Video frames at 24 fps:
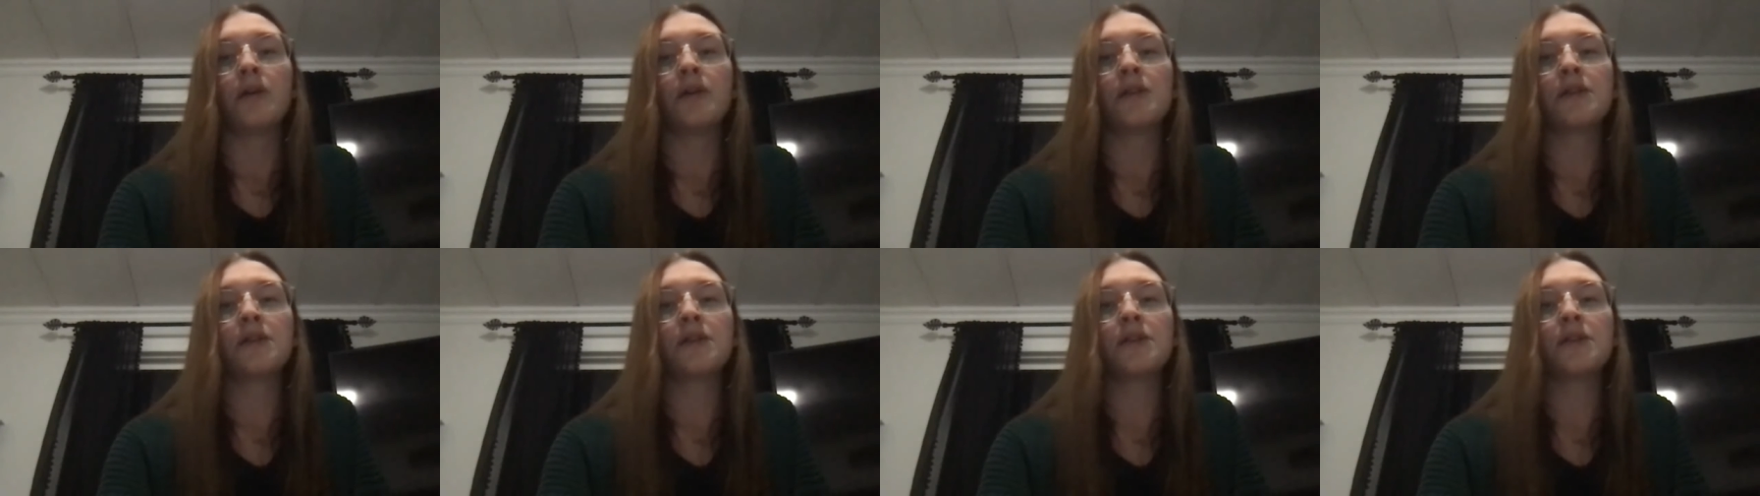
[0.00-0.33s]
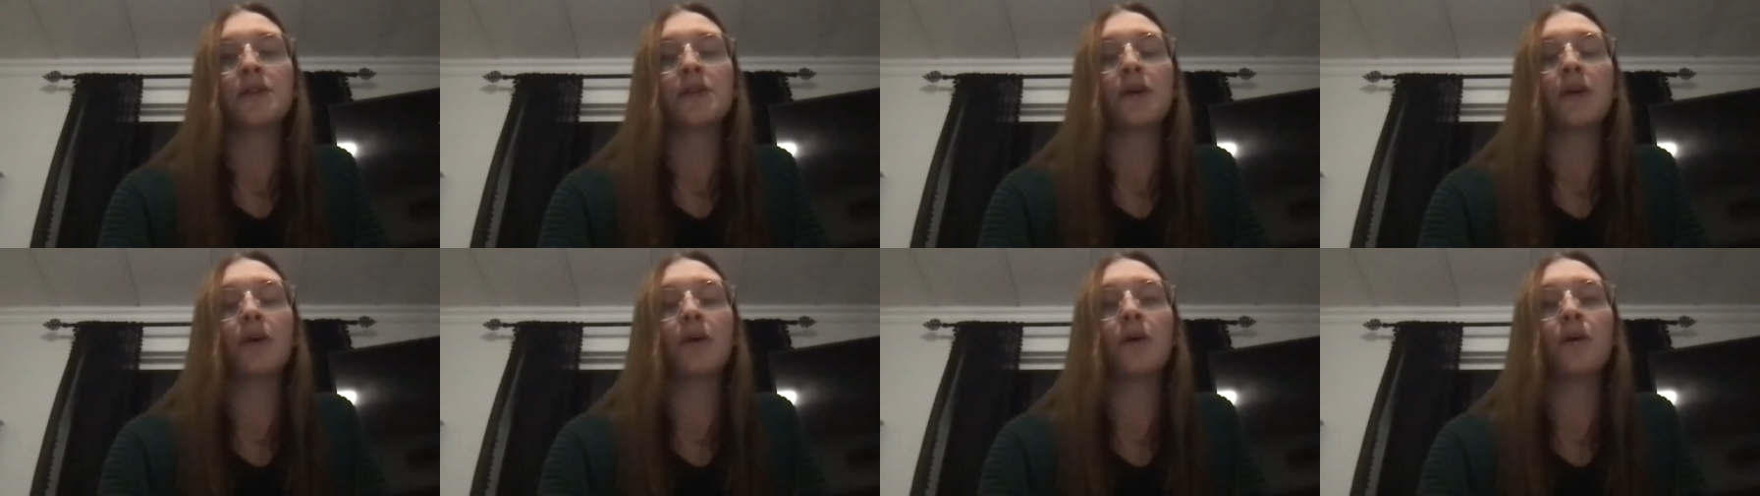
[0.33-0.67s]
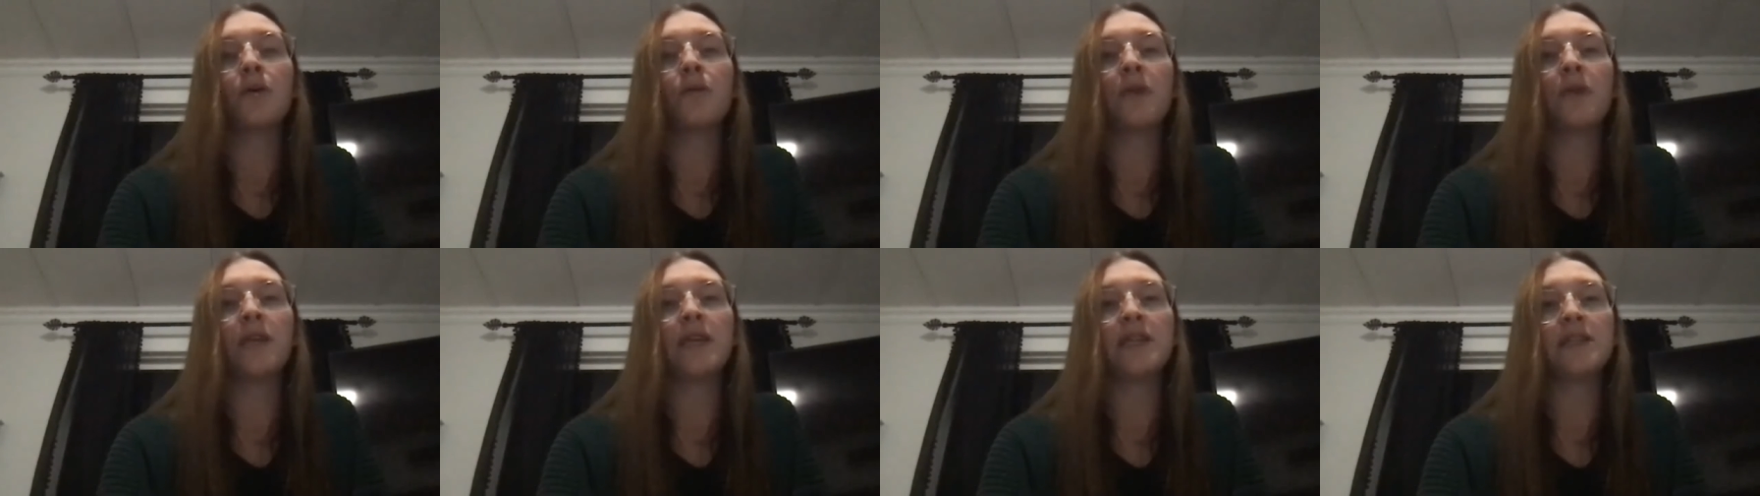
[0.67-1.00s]

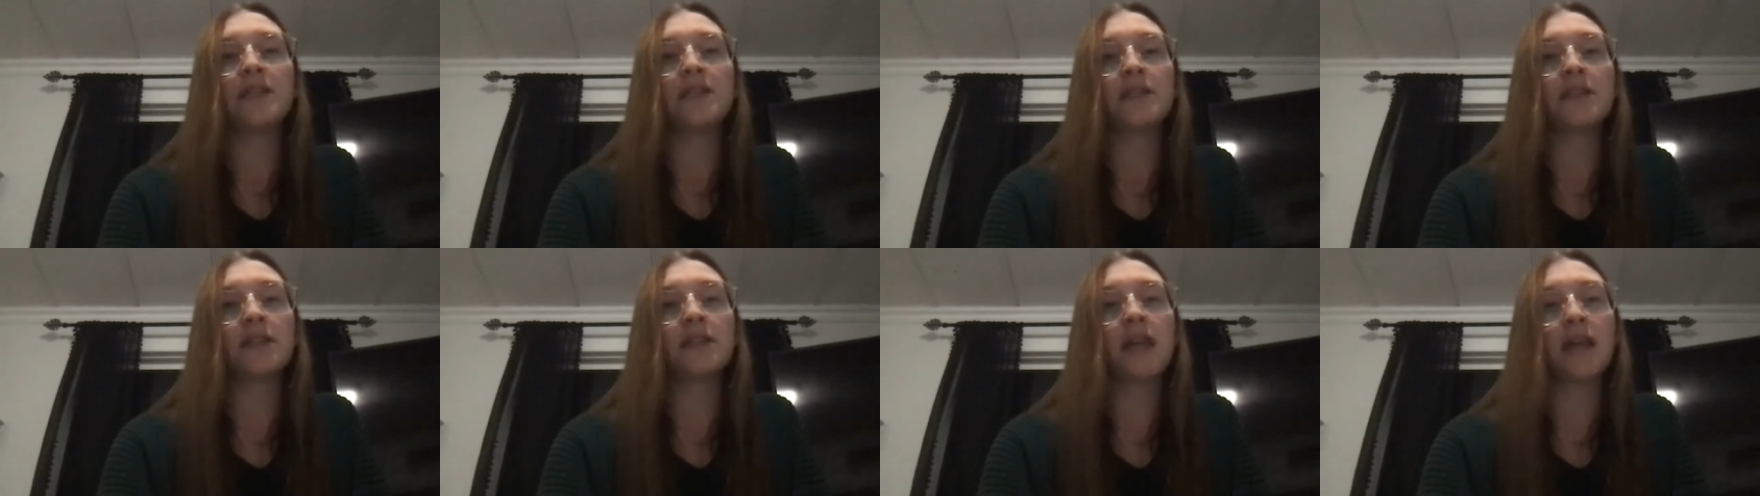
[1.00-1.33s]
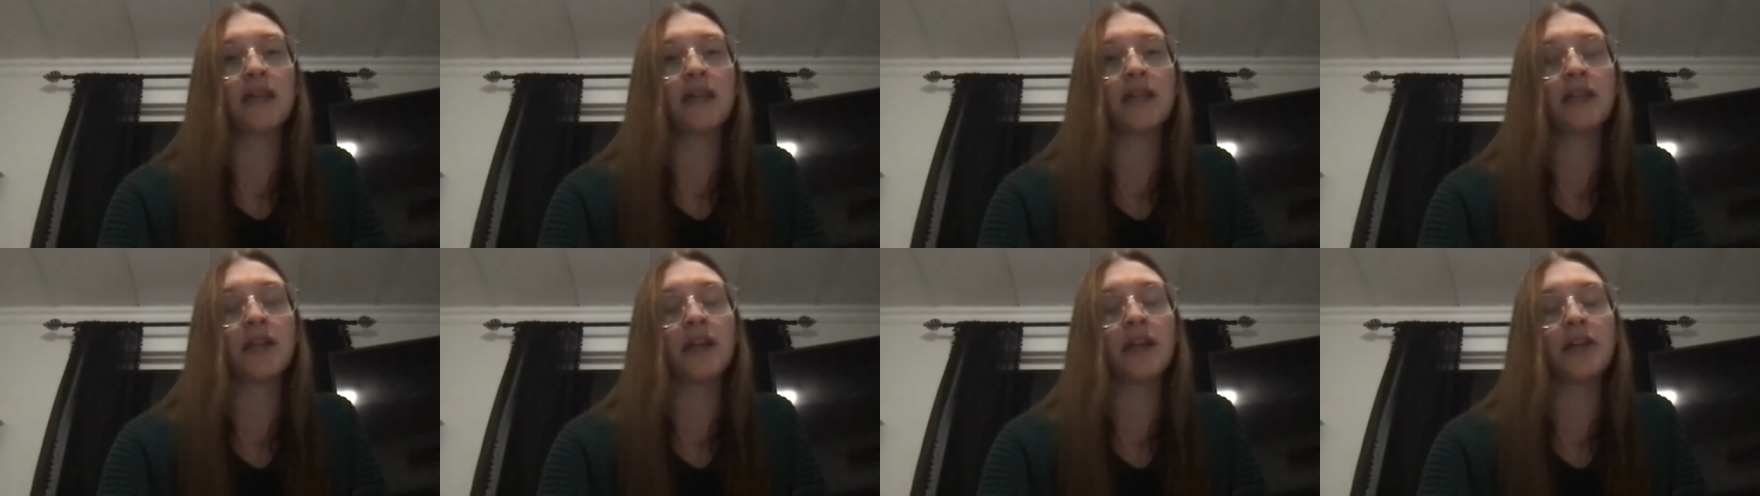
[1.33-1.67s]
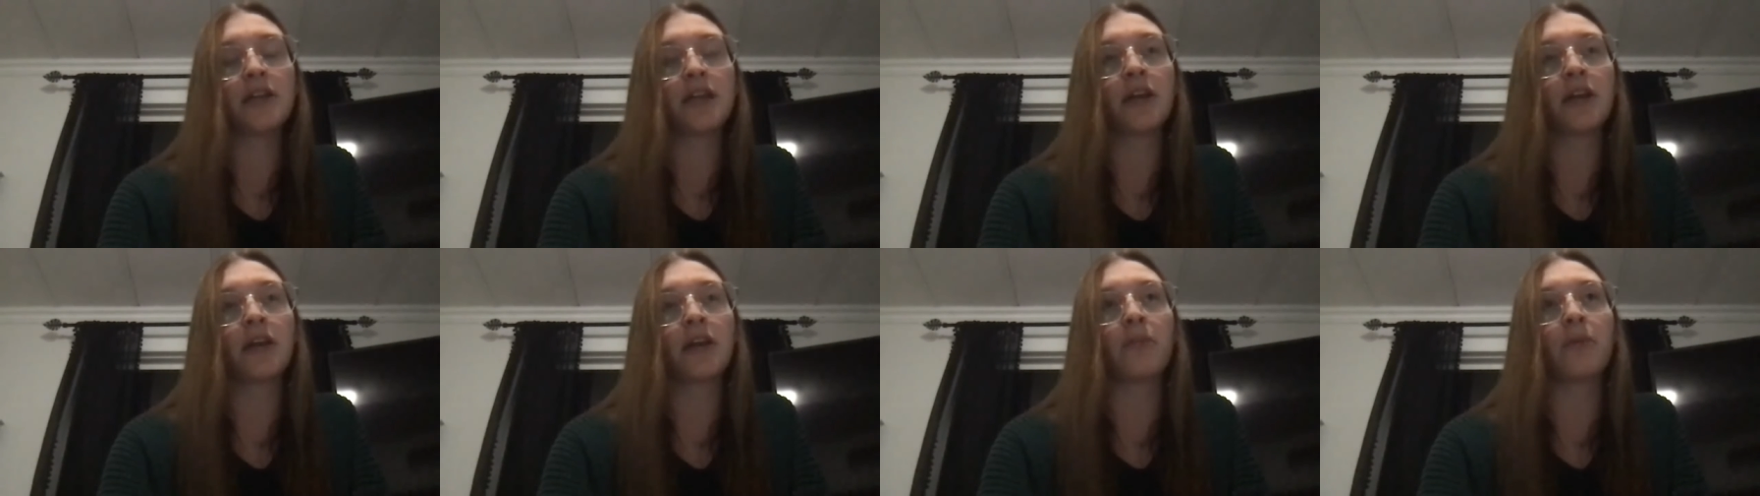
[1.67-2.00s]
So we selected our
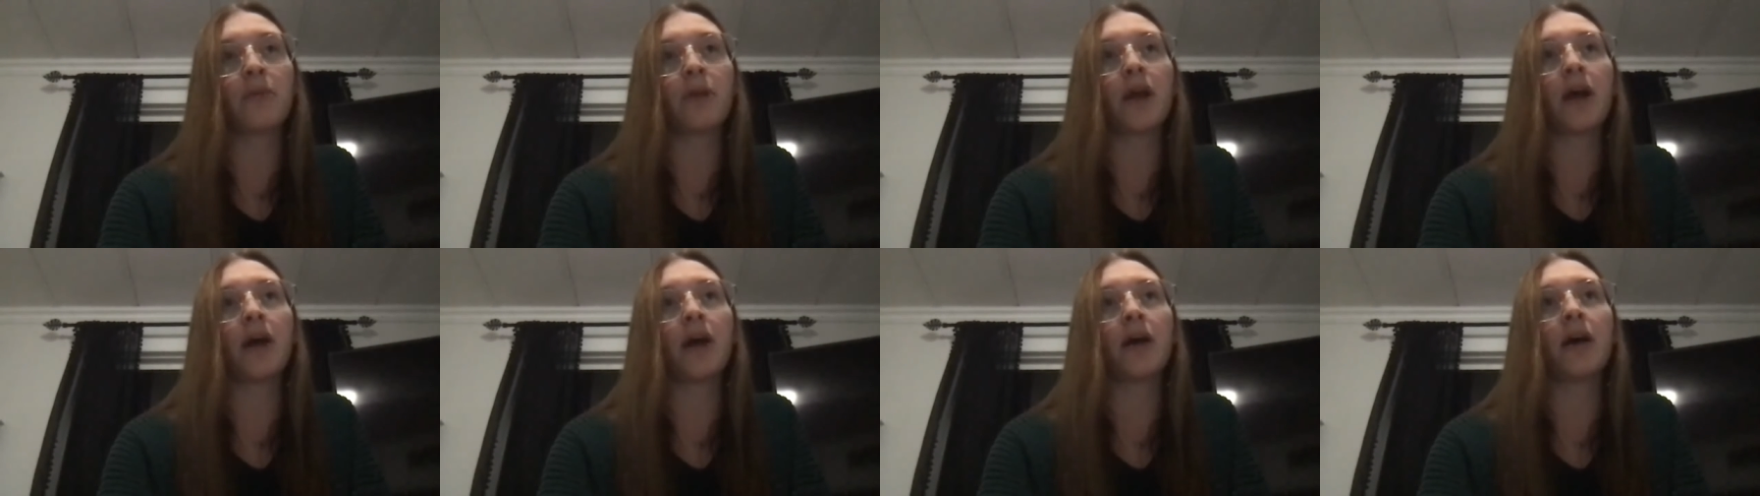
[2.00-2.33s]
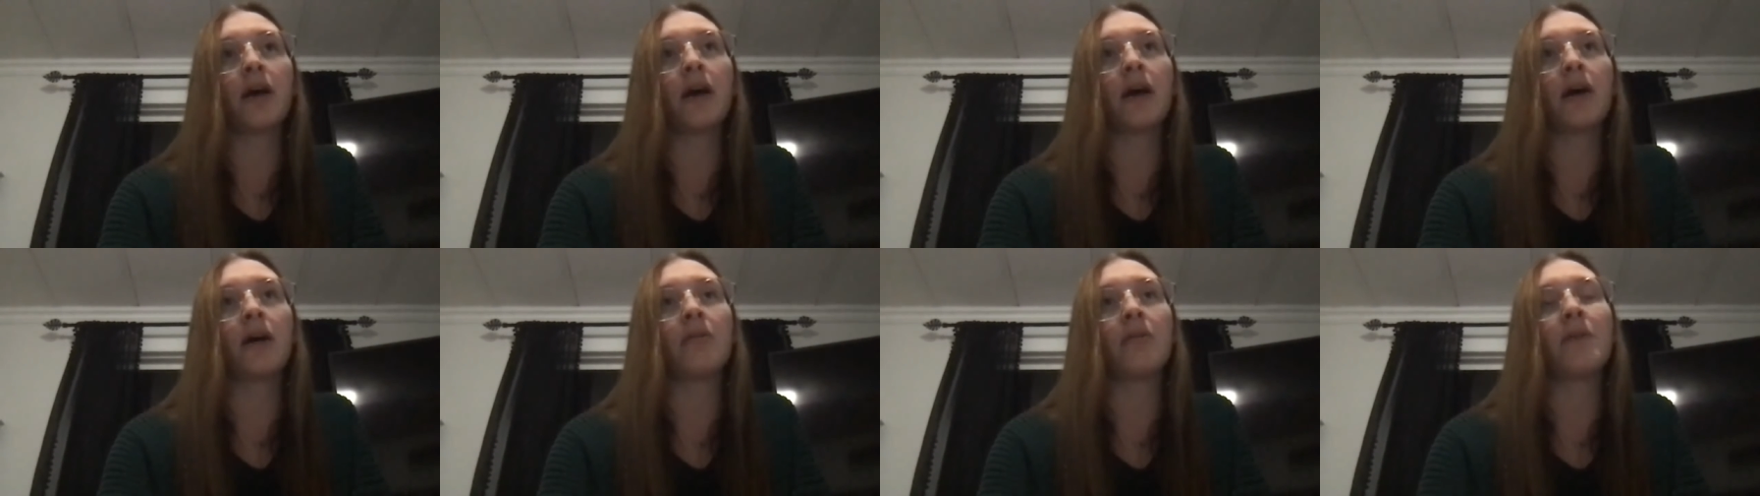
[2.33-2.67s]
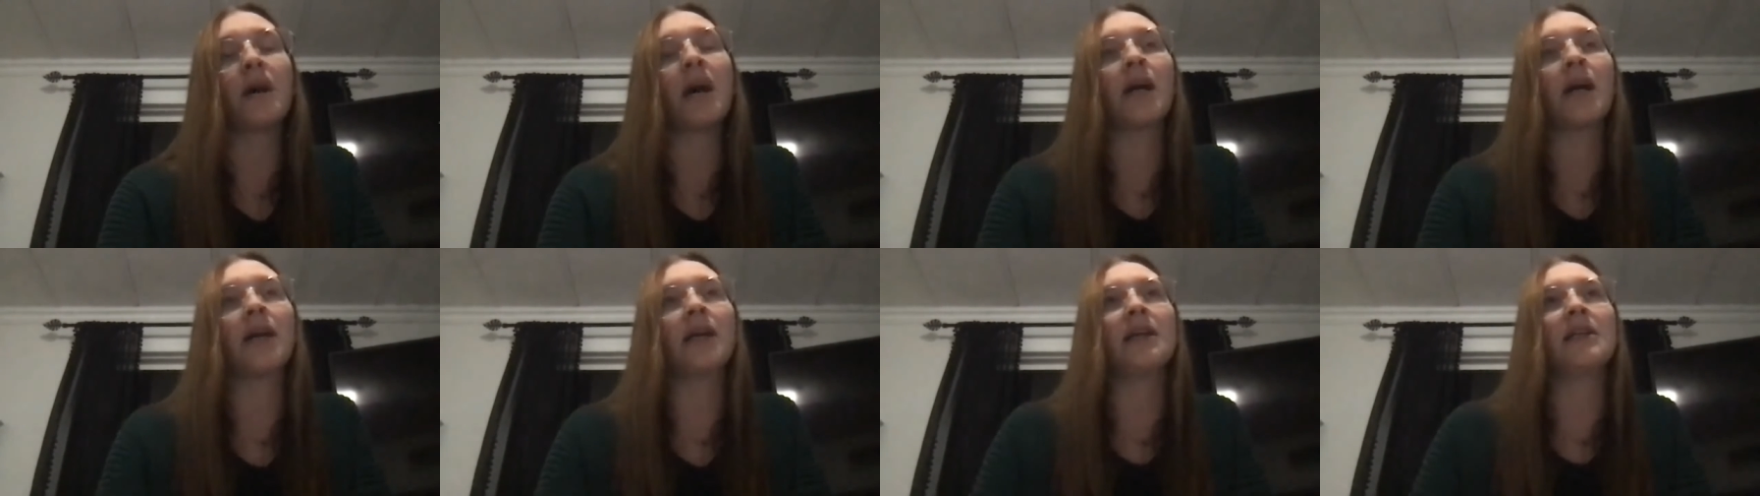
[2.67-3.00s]
target um,
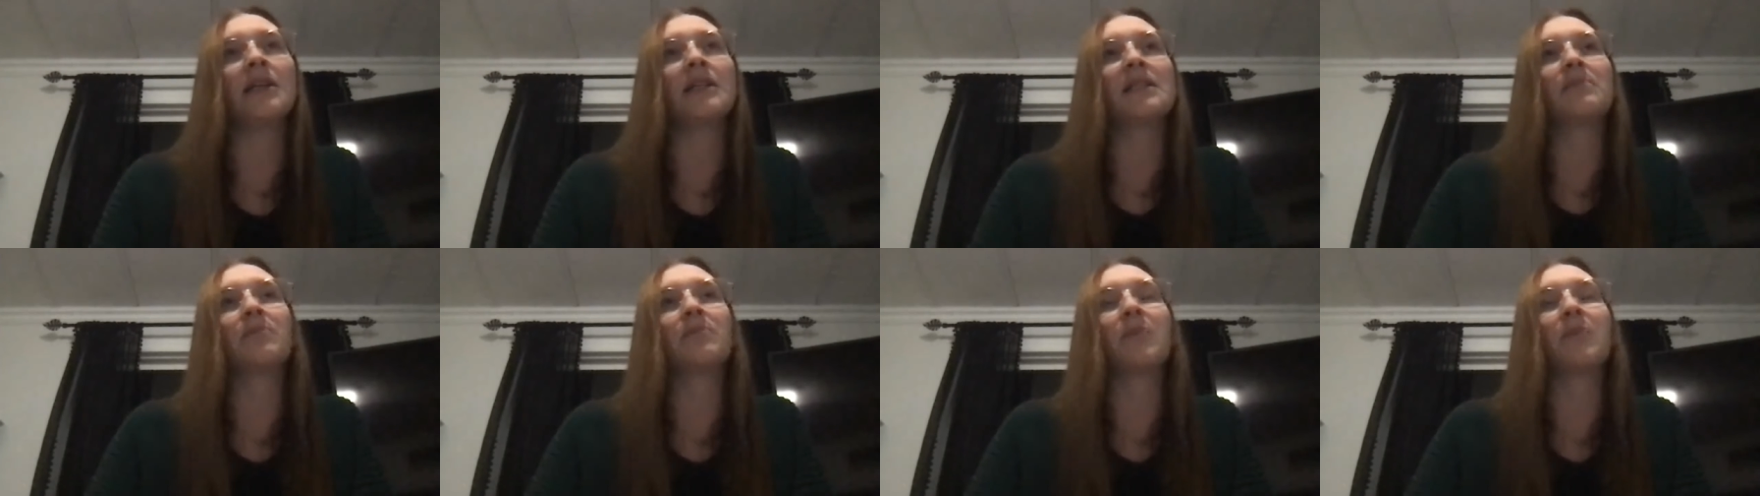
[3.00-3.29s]
audience